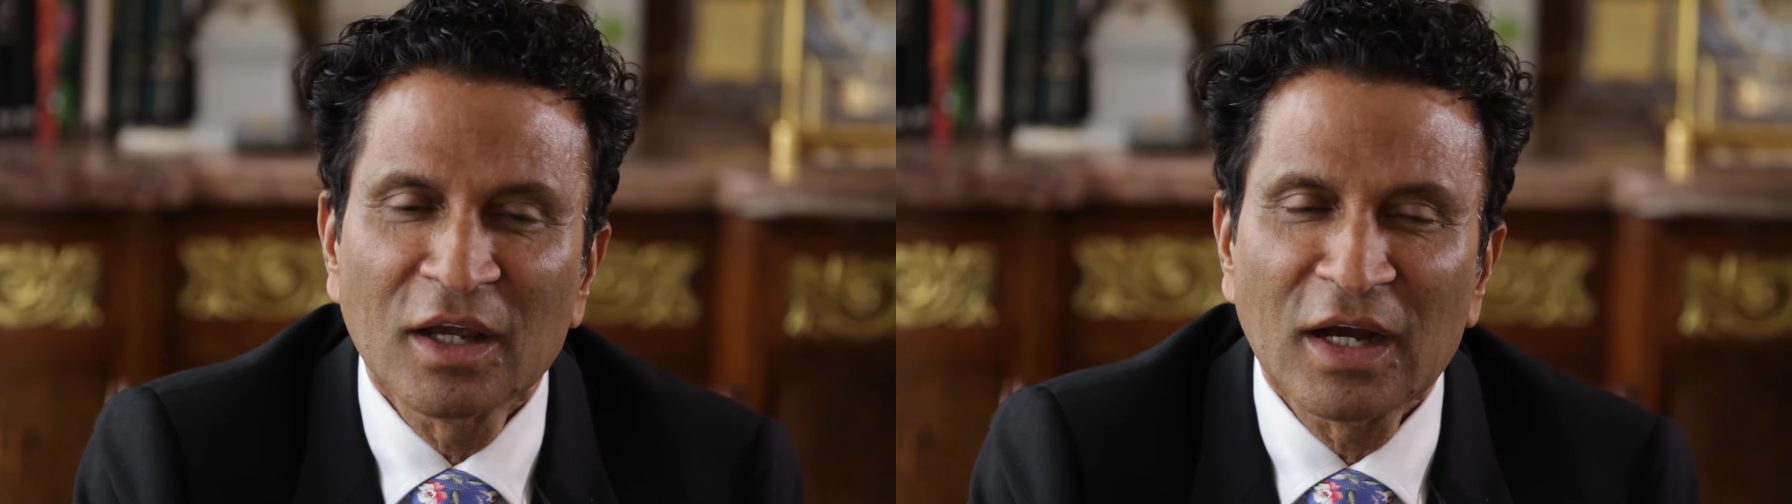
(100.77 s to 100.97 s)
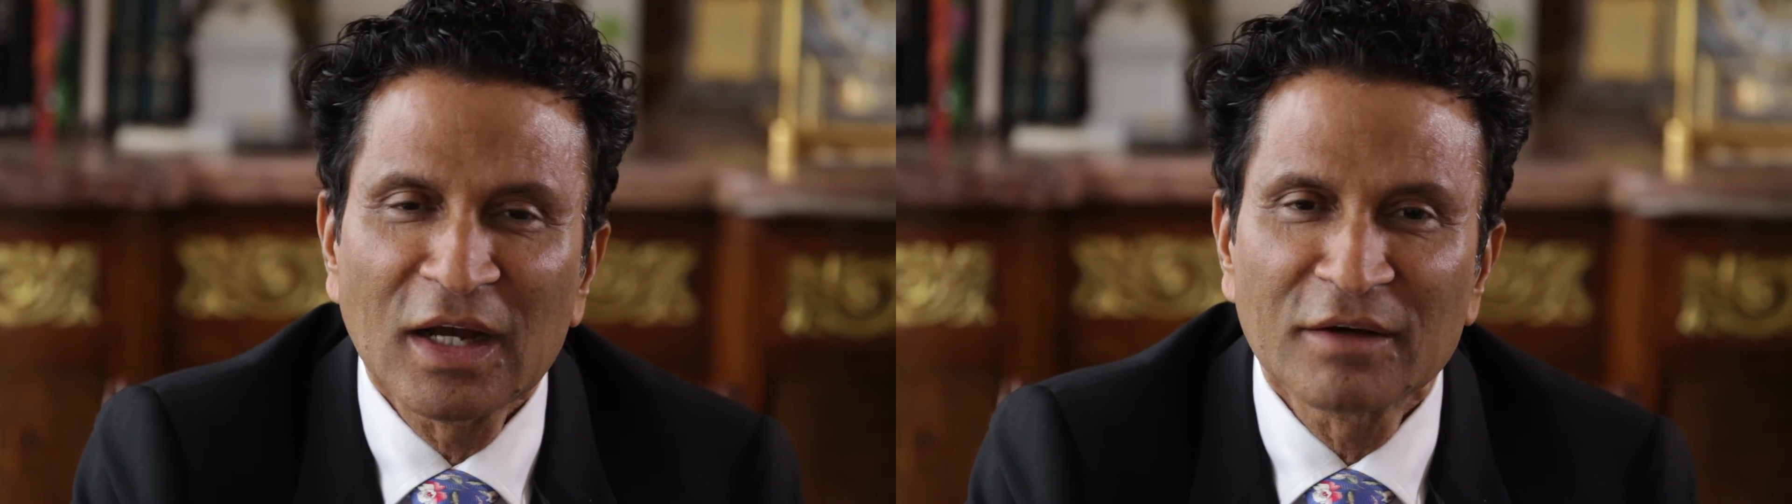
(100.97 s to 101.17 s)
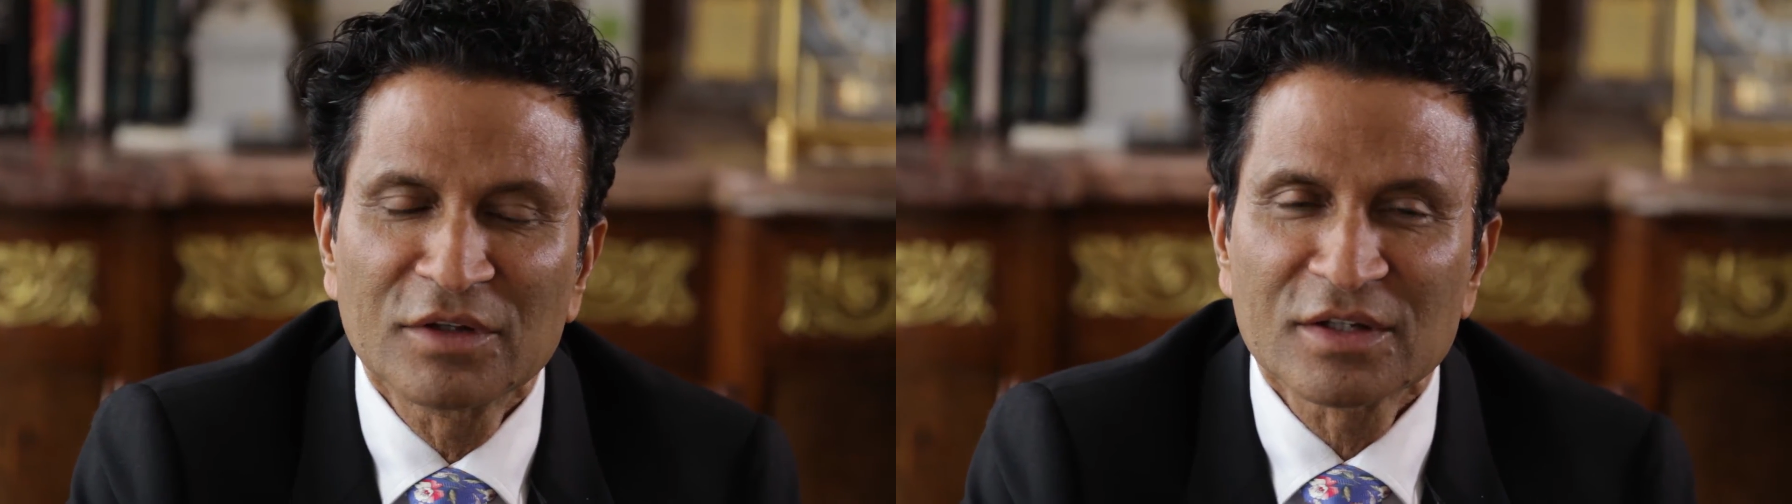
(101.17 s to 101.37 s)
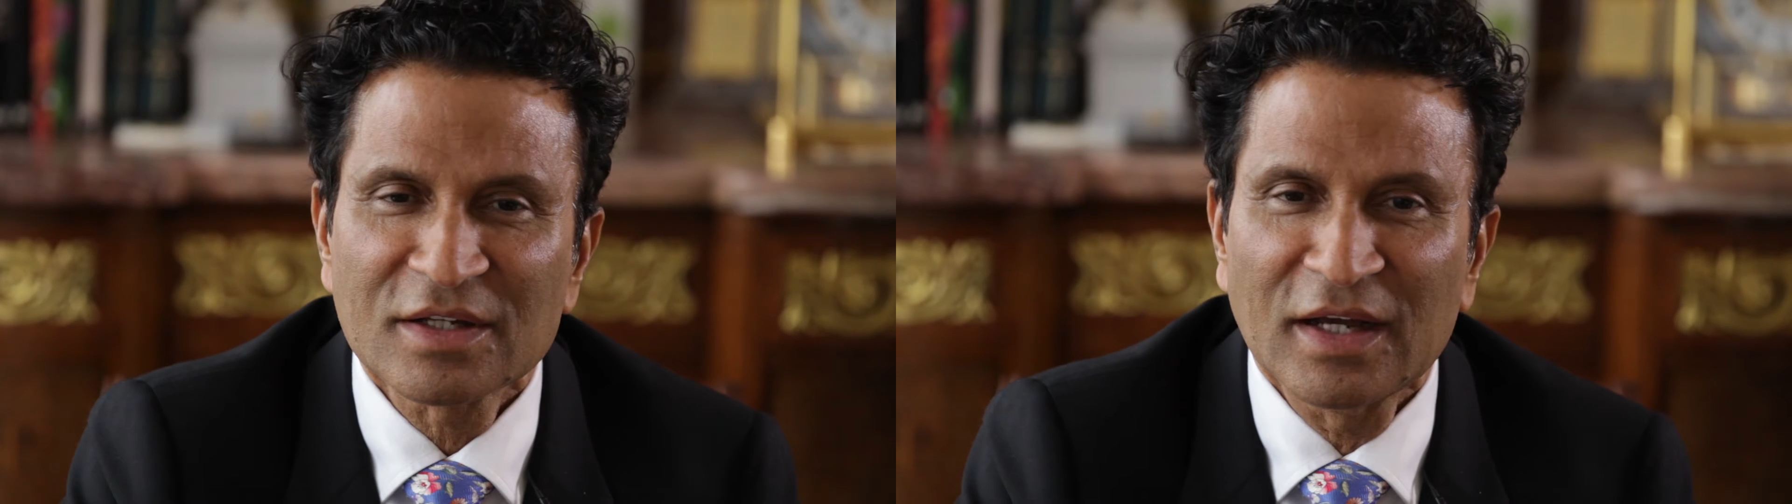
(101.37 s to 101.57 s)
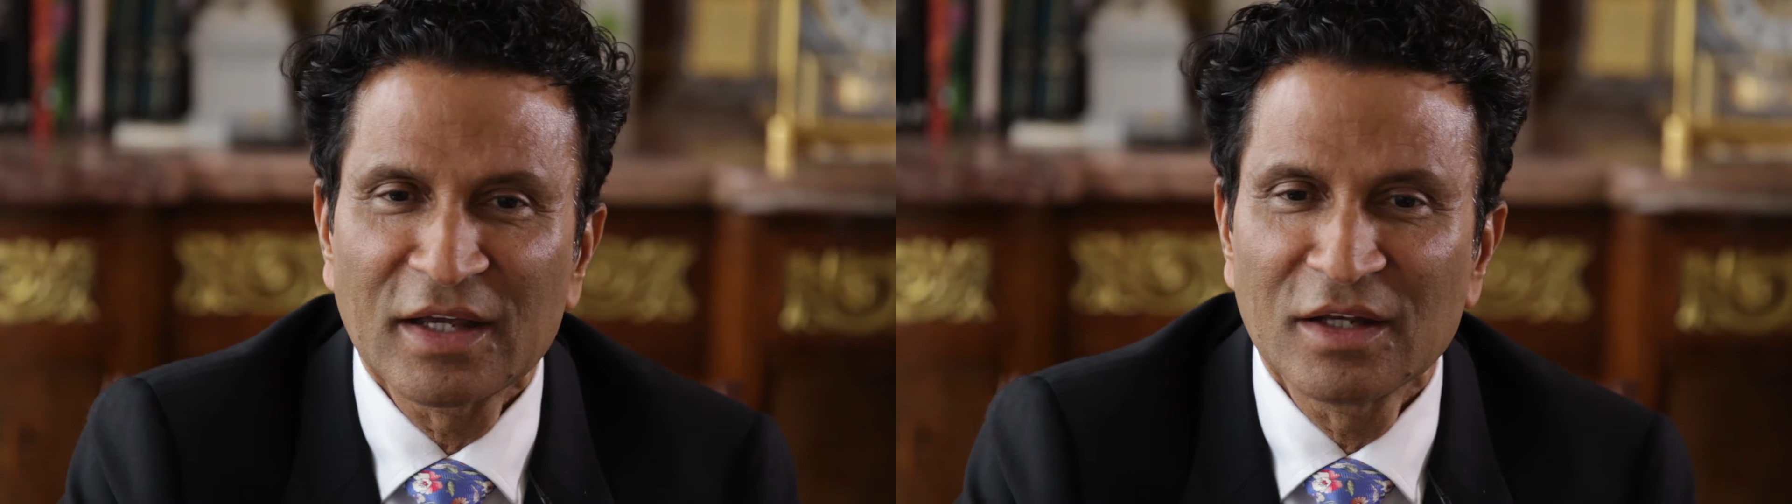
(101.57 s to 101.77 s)
I've
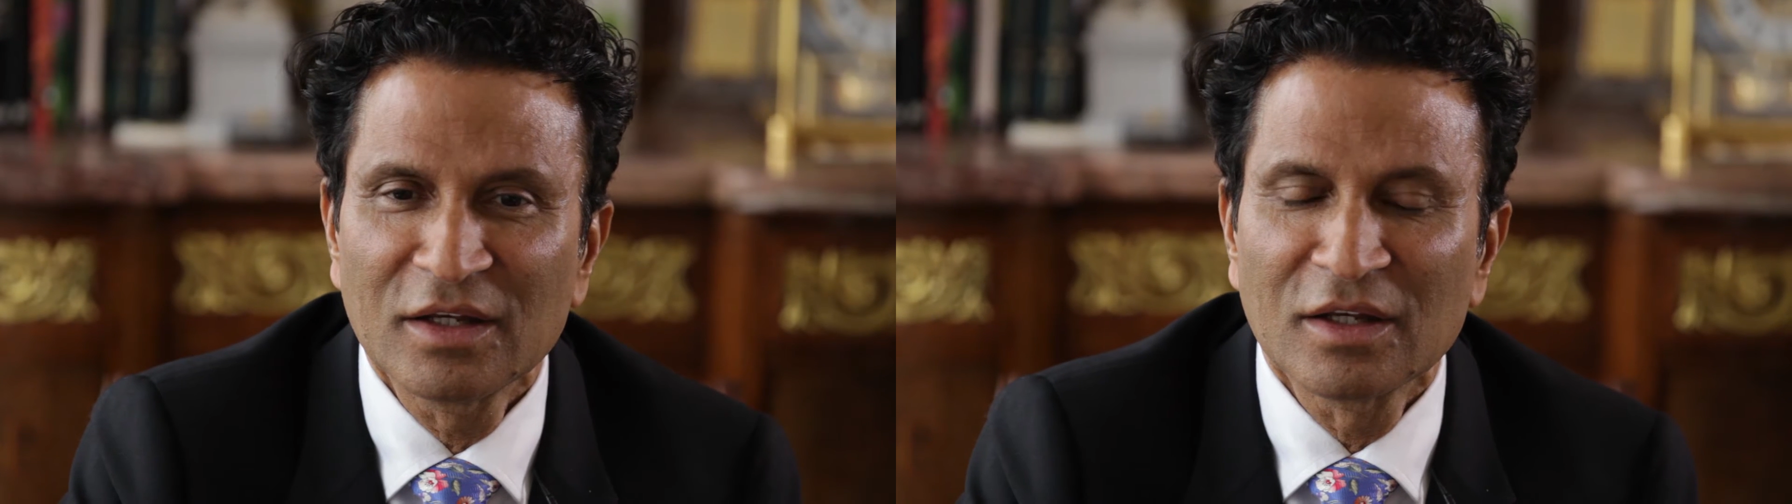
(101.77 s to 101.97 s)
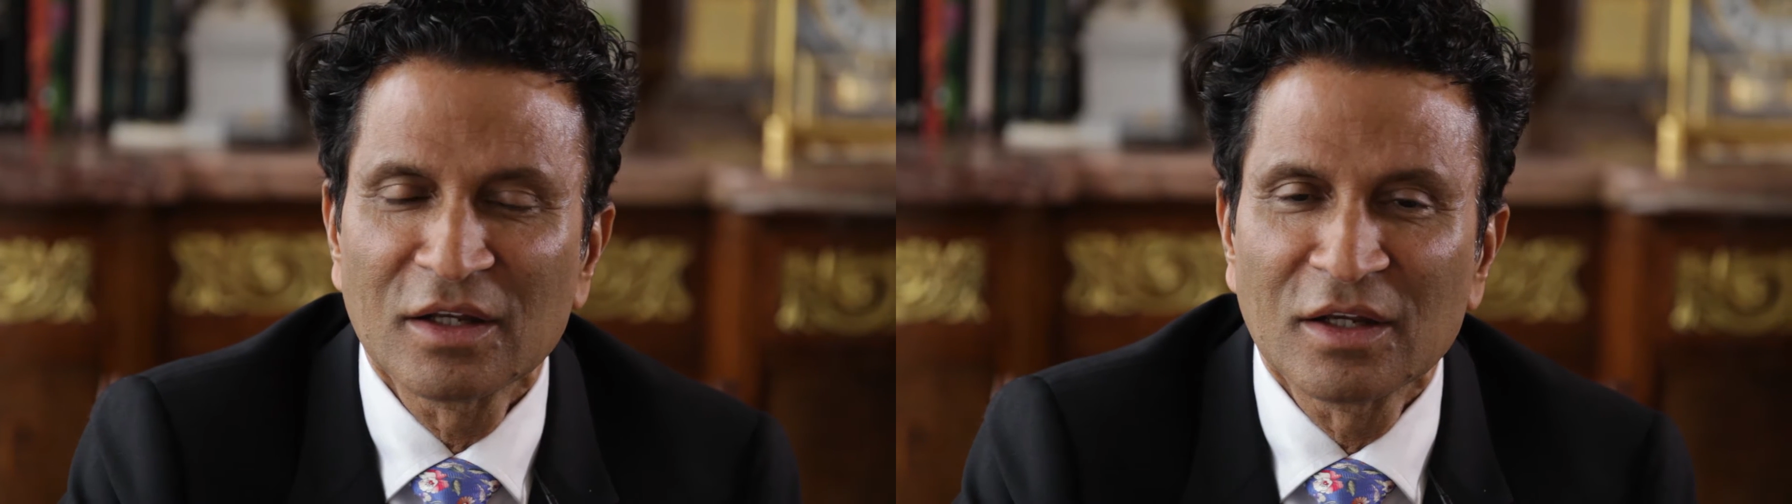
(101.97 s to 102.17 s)
decided